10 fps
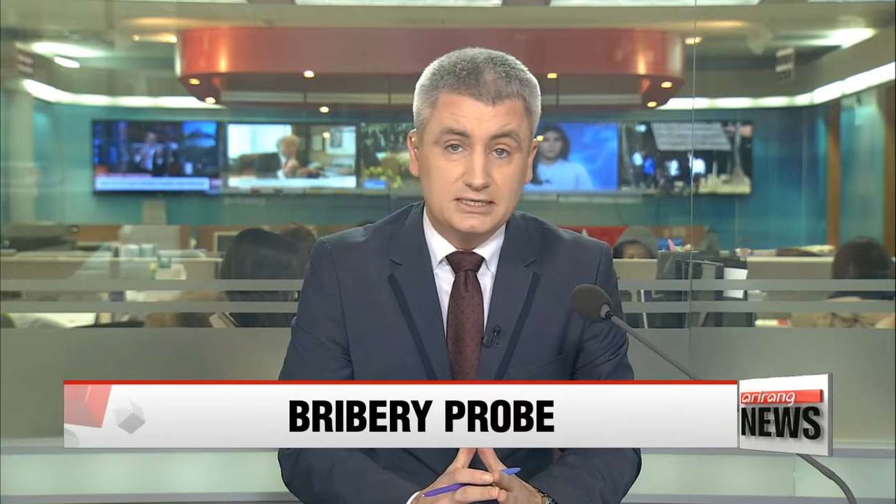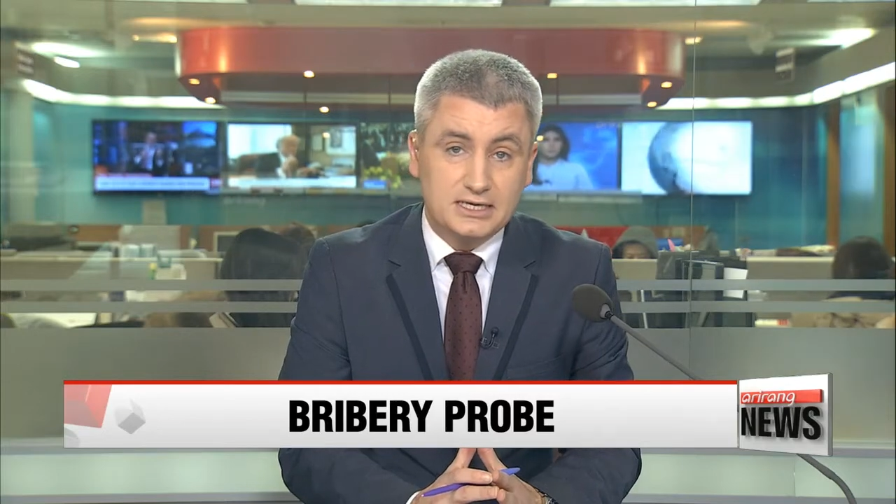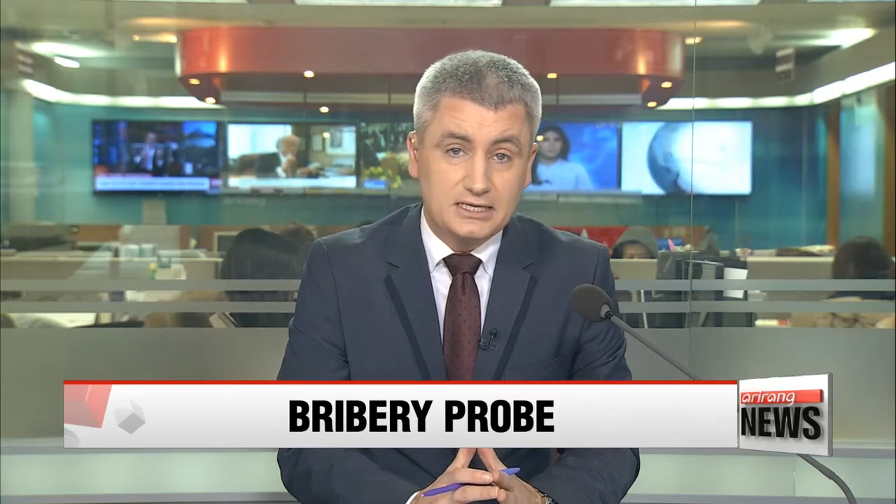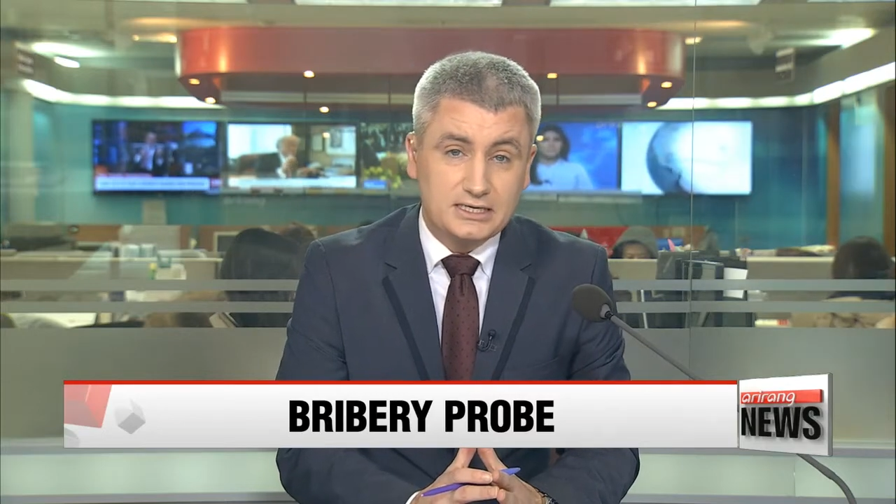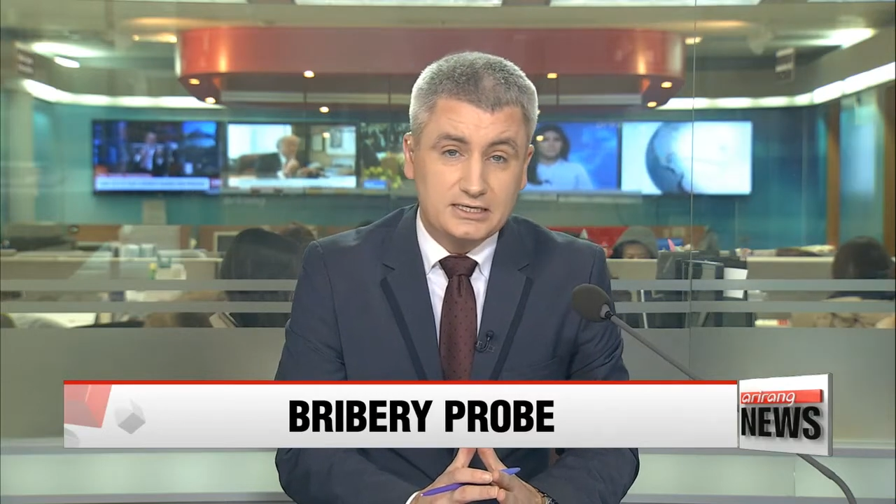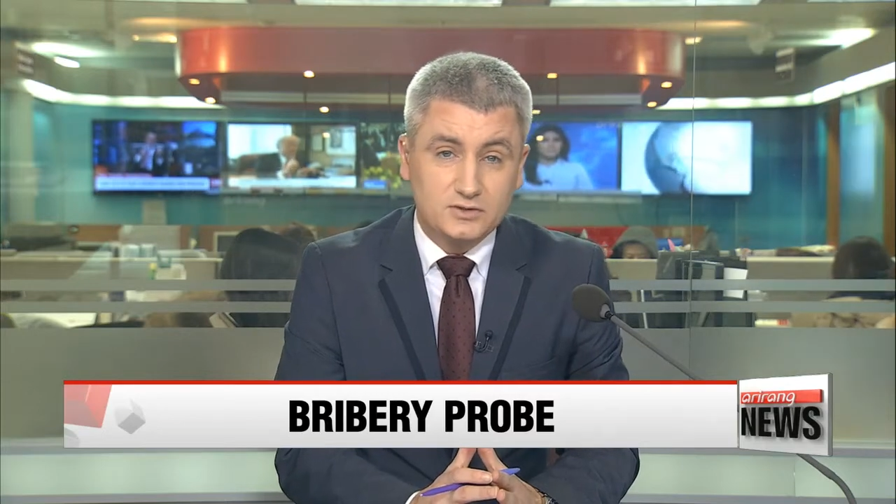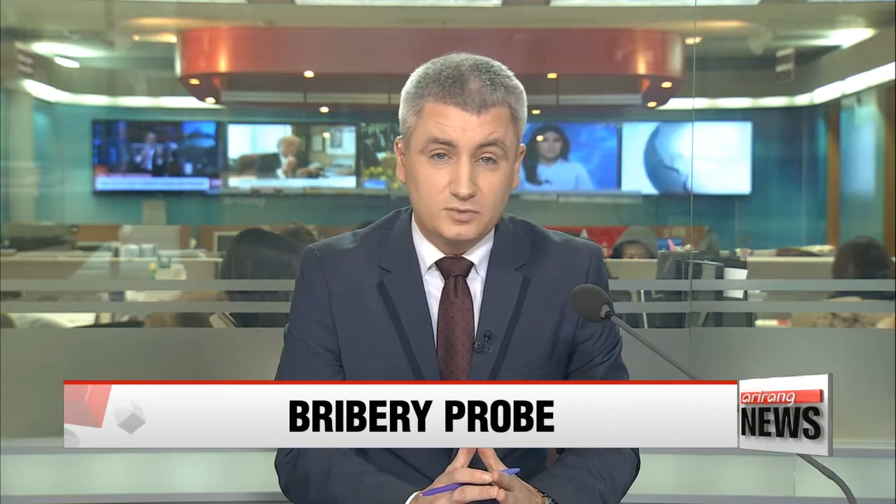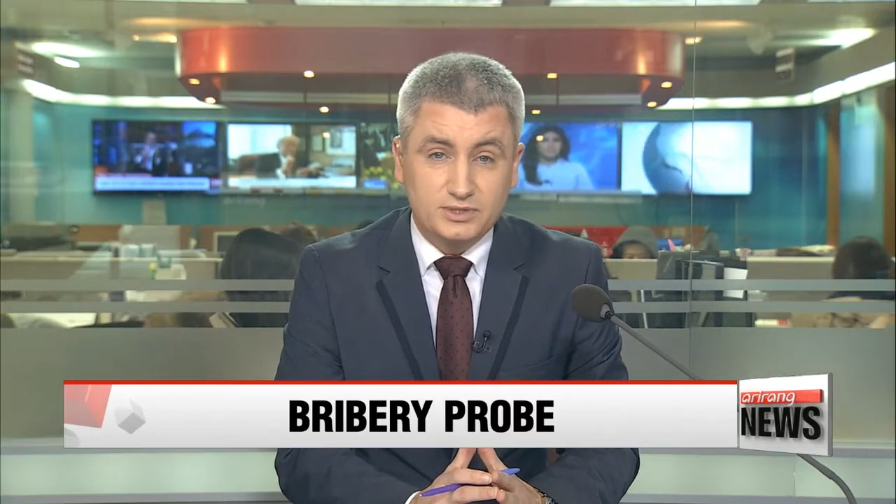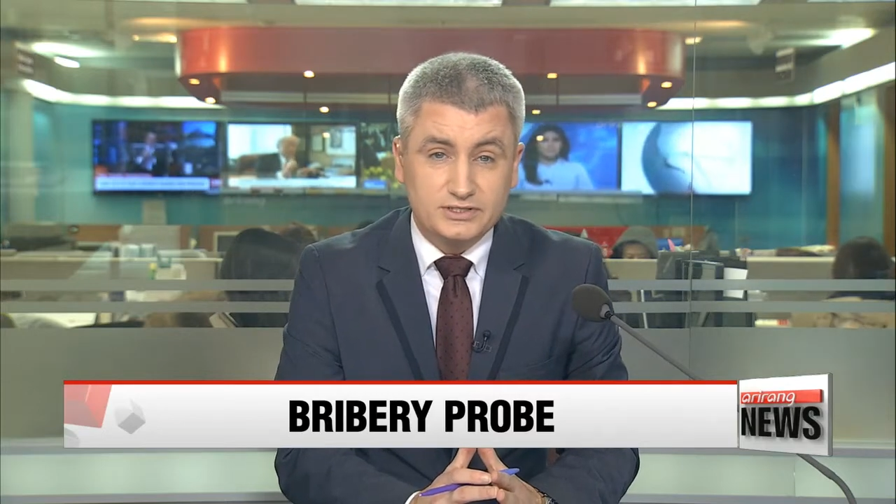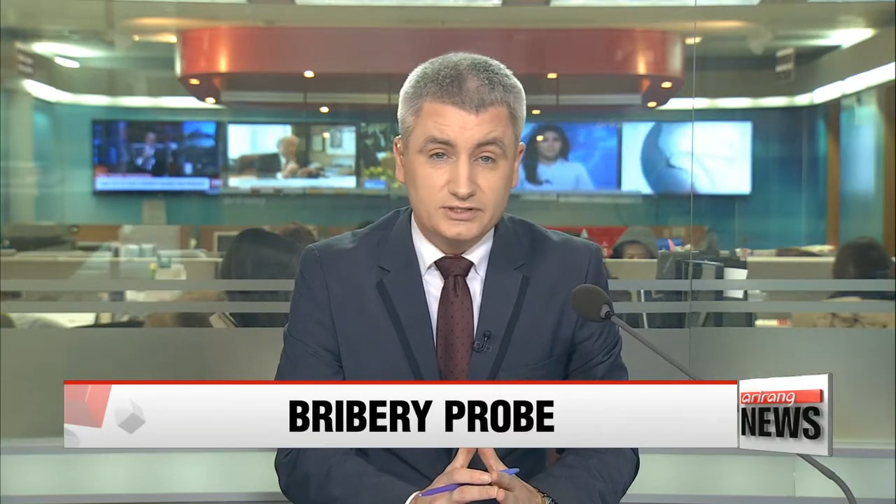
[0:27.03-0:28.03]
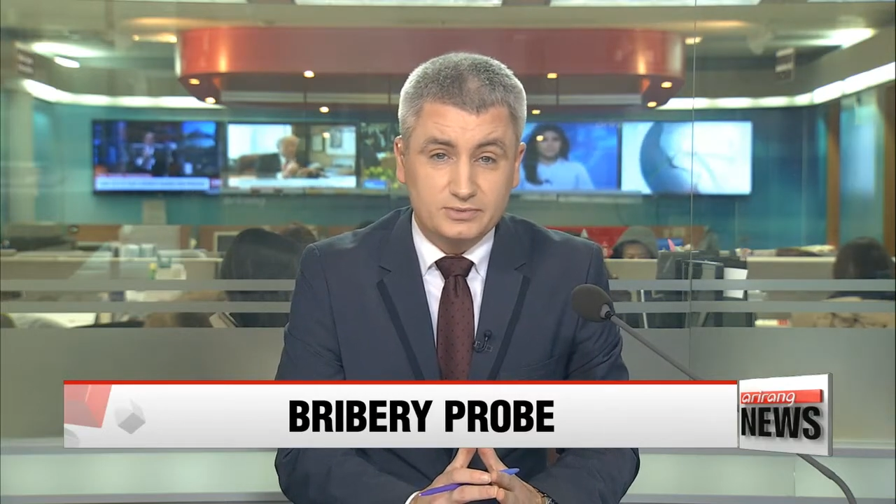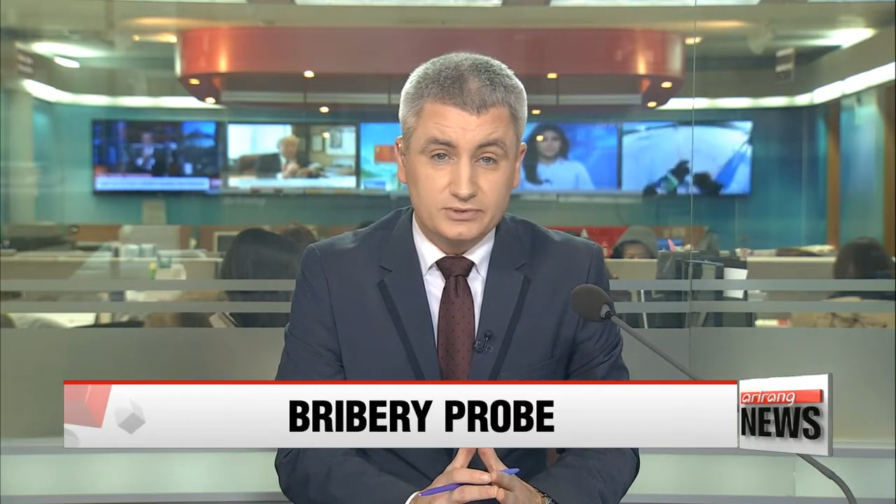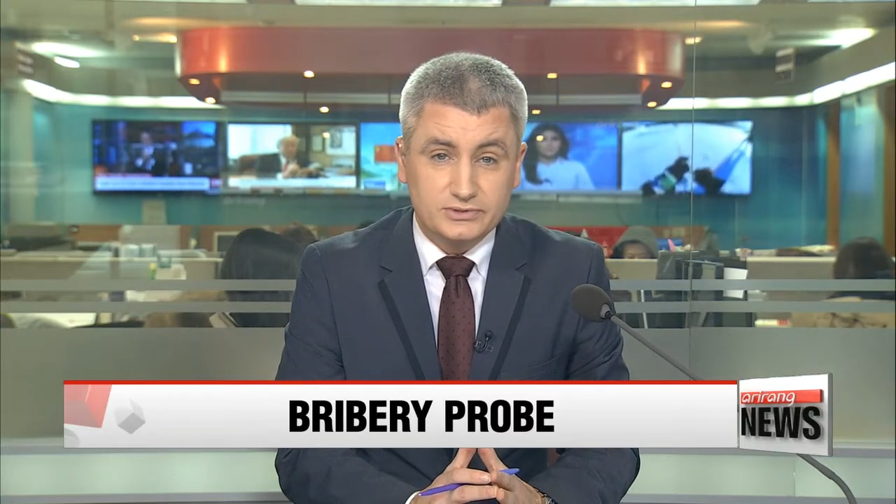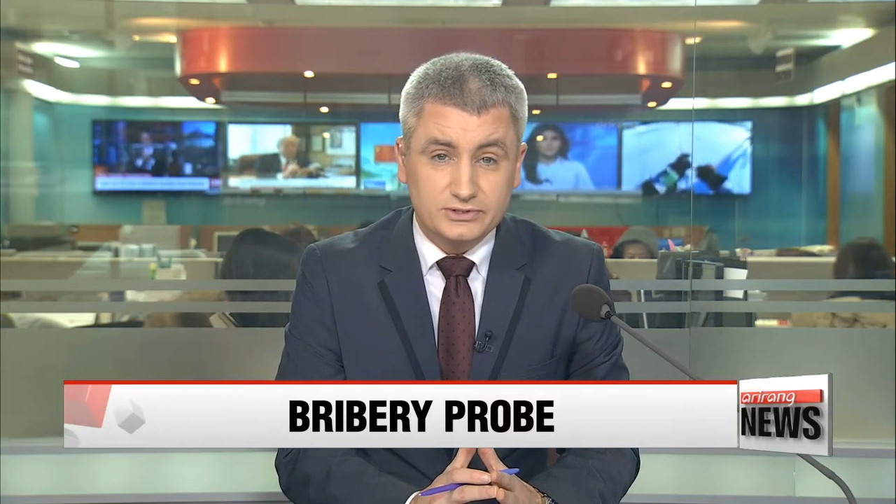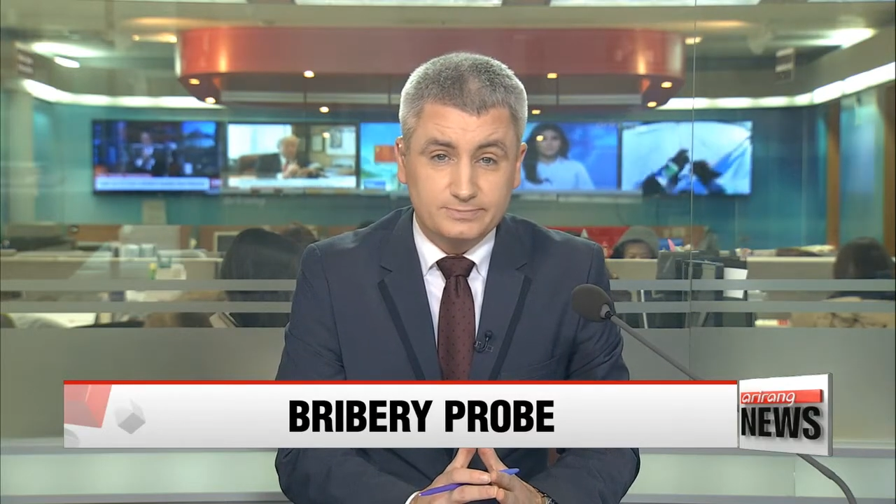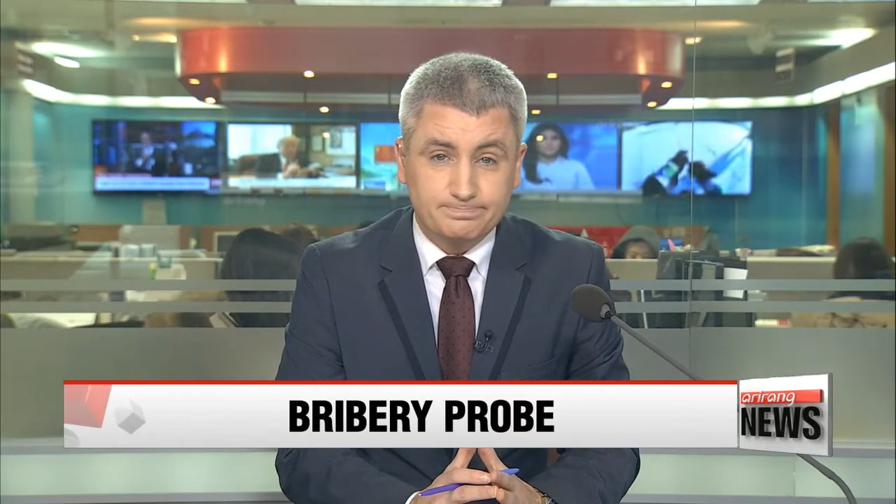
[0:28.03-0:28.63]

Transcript: and legal principles.